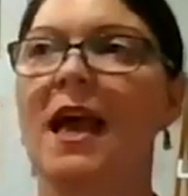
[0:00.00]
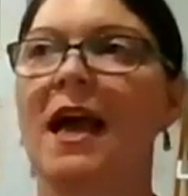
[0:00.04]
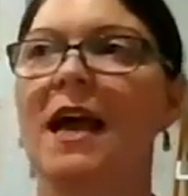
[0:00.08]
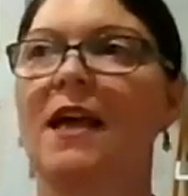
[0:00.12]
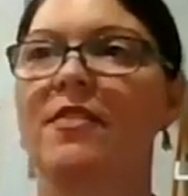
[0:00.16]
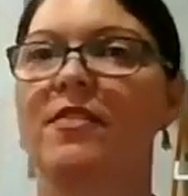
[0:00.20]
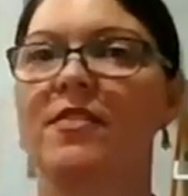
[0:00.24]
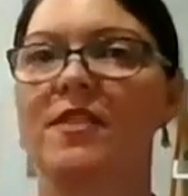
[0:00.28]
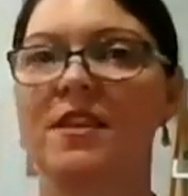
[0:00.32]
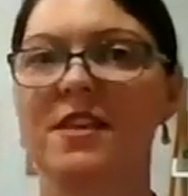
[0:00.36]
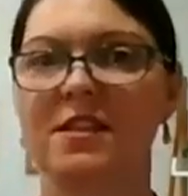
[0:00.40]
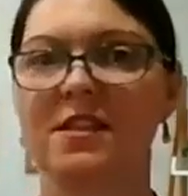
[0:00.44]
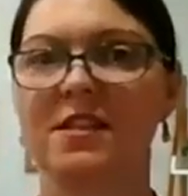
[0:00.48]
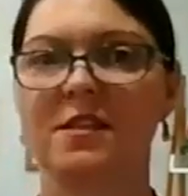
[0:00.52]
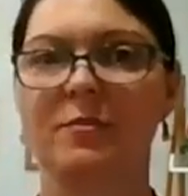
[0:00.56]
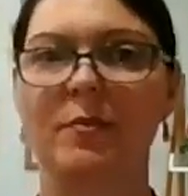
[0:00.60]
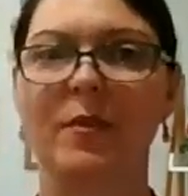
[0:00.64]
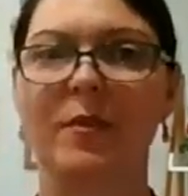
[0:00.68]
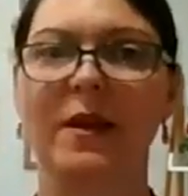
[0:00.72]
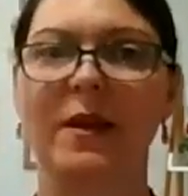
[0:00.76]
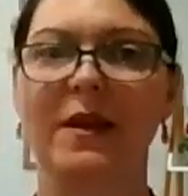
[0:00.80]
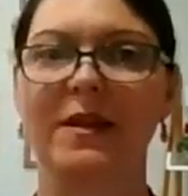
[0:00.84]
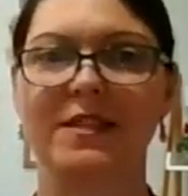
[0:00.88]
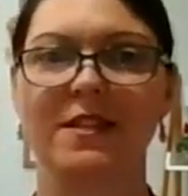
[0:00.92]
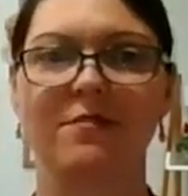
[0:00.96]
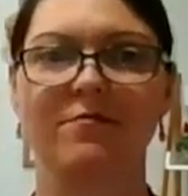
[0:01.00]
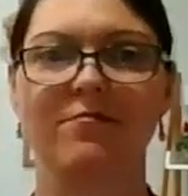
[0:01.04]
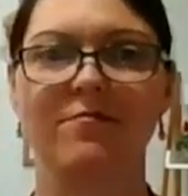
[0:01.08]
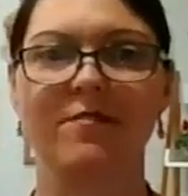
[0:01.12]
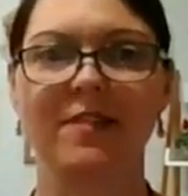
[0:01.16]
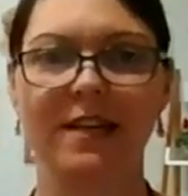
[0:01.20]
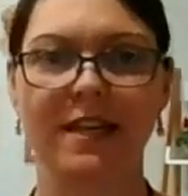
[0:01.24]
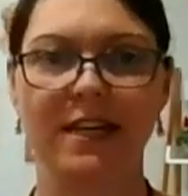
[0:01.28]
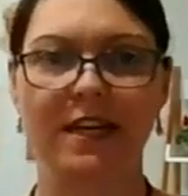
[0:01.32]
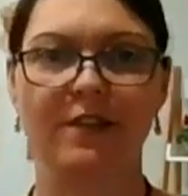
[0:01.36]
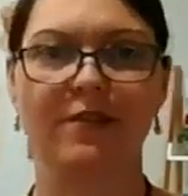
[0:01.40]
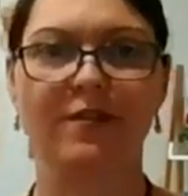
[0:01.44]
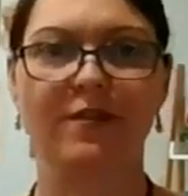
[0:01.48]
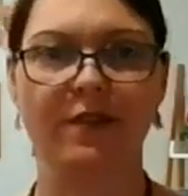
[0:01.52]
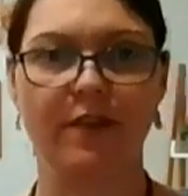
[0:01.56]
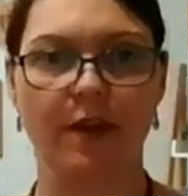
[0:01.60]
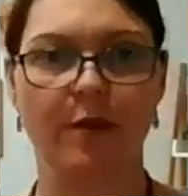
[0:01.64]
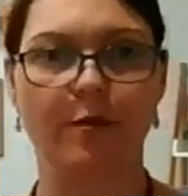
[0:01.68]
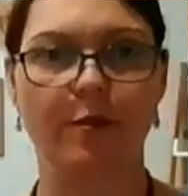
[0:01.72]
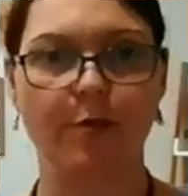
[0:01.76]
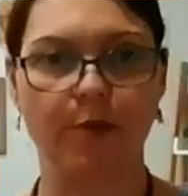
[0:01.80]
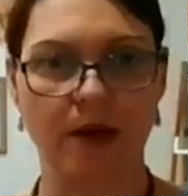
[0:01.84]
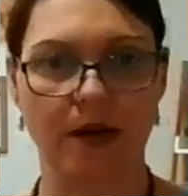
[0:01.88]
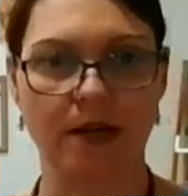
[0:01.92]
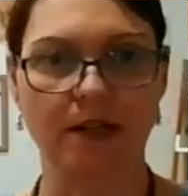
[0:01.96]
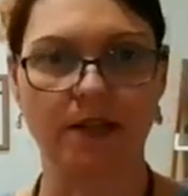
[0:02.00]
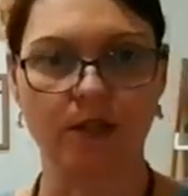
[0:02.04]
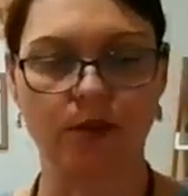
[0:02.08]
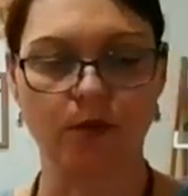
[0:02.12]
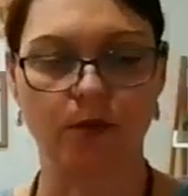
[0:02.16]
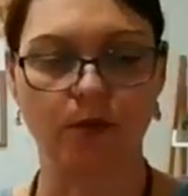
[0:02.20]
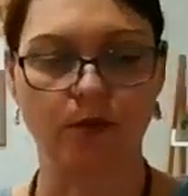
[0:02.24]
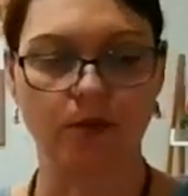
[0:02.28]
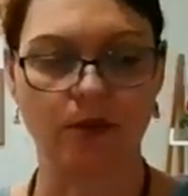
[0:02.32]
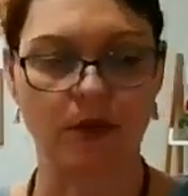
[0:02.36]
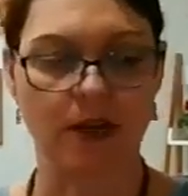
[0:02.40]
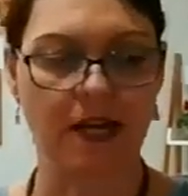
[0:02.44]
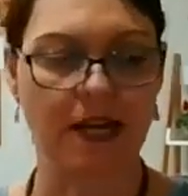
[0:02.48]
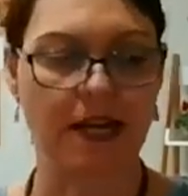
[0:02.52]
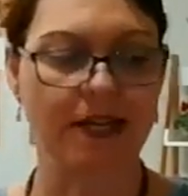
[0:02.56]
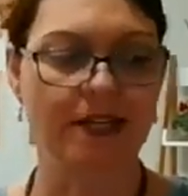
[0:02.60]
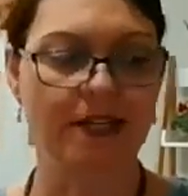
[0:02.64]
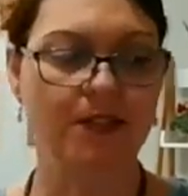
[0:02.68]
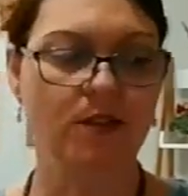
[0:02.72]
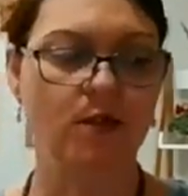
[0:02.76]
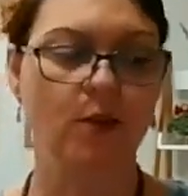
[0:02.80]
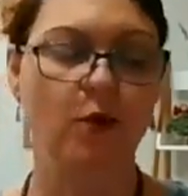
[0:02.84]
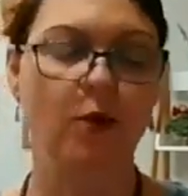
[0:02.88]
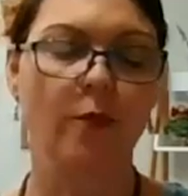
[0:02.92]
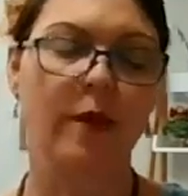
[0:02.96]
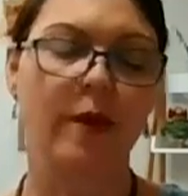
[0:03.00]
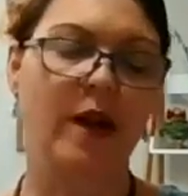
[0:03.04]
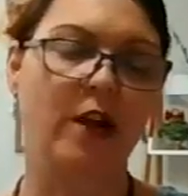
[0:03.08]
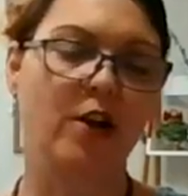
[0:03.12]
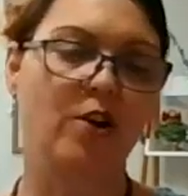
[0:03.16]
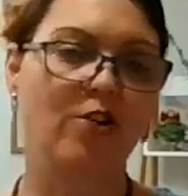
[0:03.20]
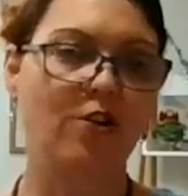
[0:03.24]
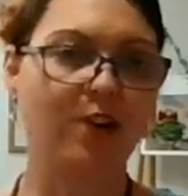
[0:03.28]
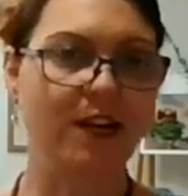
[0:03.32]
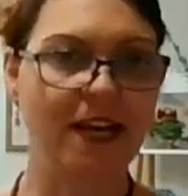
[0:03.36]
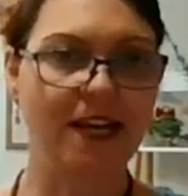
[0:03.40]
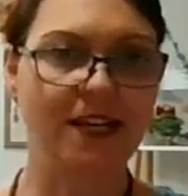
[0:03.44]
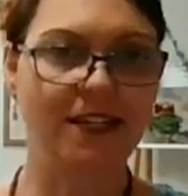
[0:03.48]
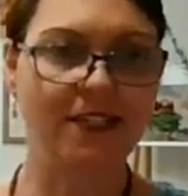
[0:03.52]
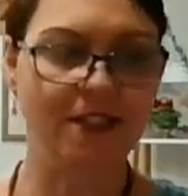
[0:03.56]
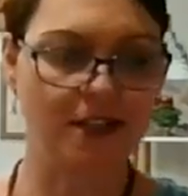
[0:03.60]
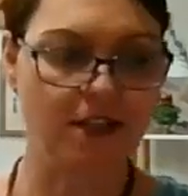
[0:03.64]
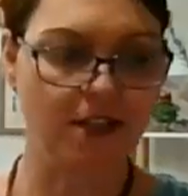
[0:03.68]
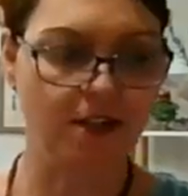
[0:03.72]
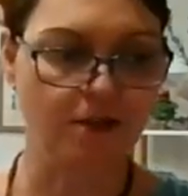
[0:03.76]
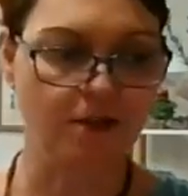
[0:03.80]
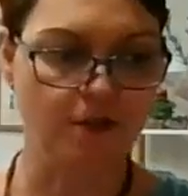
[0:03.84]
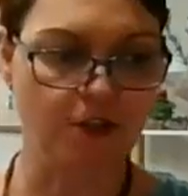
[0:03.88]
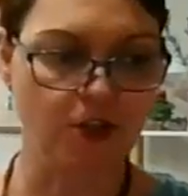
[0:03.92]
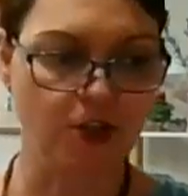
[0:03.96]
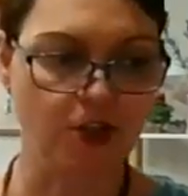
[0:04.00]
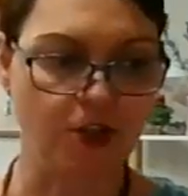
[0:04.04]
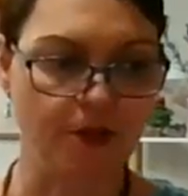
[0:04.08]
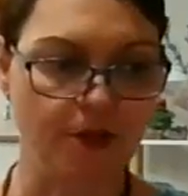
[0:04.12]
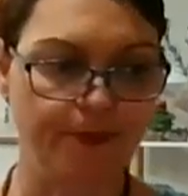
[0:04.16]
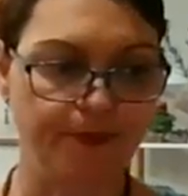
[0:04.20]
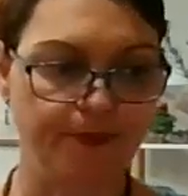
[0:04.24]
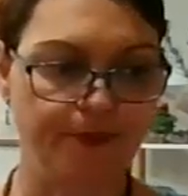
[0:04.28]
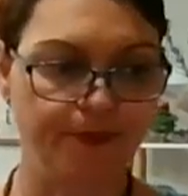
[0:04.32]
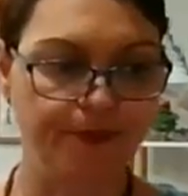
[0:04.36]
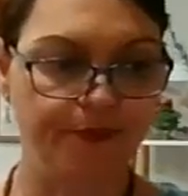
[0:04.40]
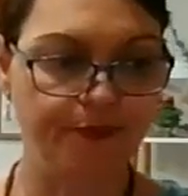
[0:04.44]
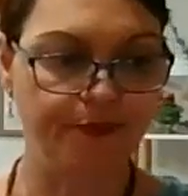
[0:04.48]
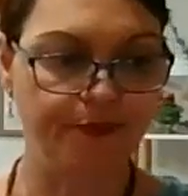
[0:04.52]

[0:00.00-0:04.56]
and this bit's the really fun practical thing, and it's all about creating a vision.